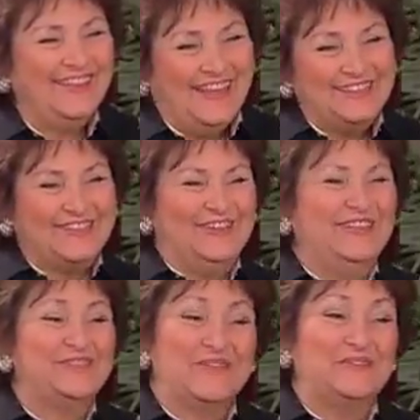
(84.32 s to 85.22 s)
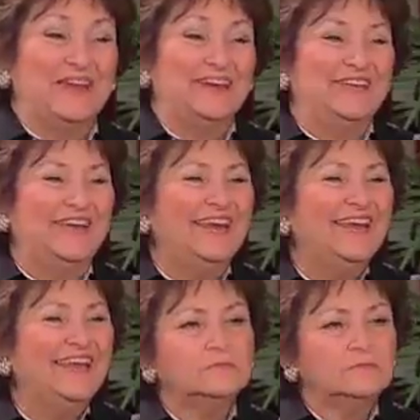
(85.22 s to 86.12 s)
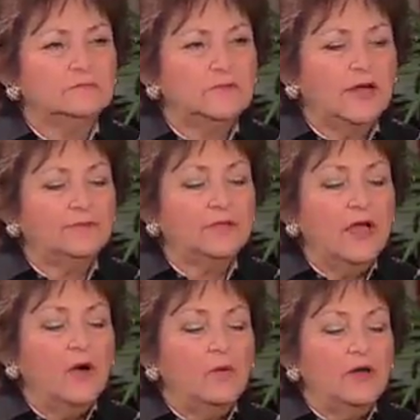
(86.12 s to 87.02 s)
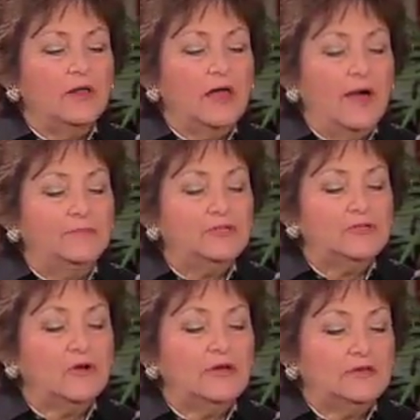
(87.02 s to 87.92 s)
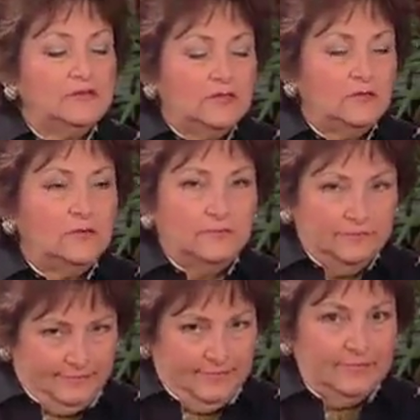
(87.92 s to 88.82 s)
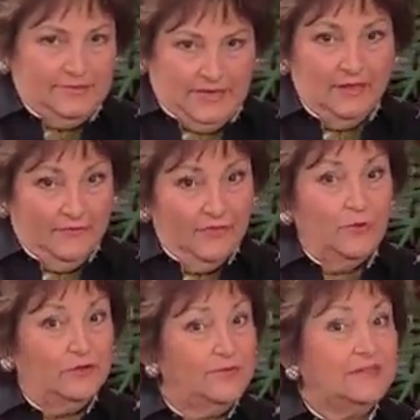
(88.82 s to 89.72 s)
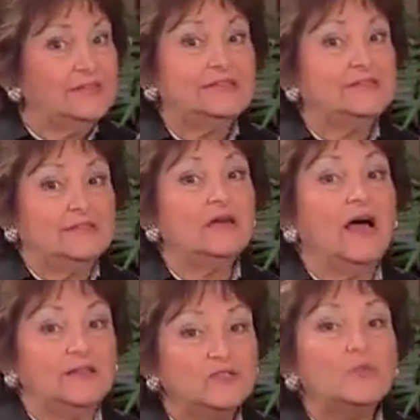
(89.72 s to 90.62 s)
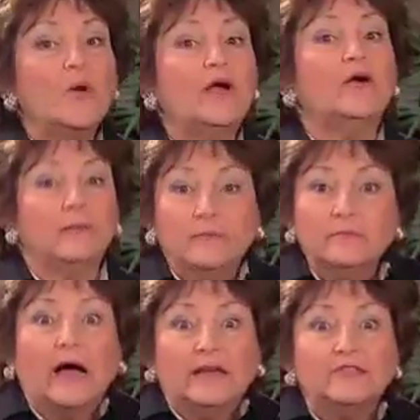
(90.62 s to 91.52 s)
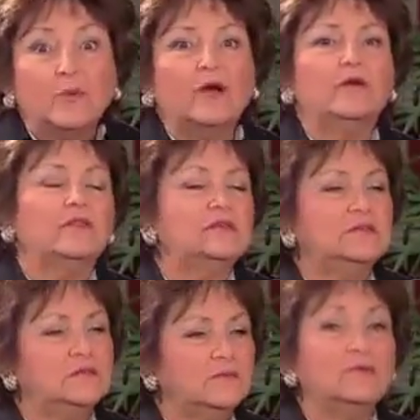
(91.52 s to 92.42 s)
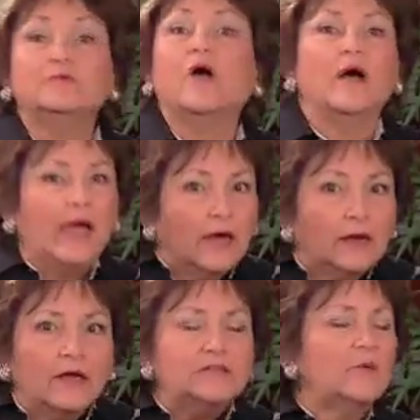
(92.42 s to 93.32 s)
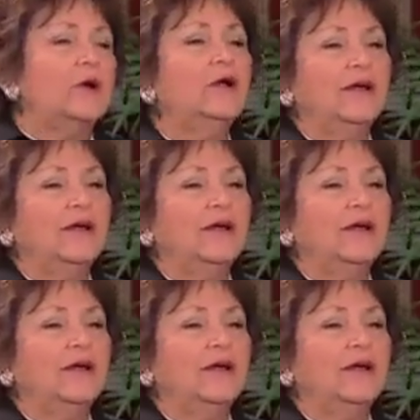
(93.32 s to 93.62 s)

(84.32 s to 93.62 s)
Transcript: That's good. It's one way to do it. Right. Well, I'm just going to tell the viewers, because this is, I swear, this is, wrong hand, I swear.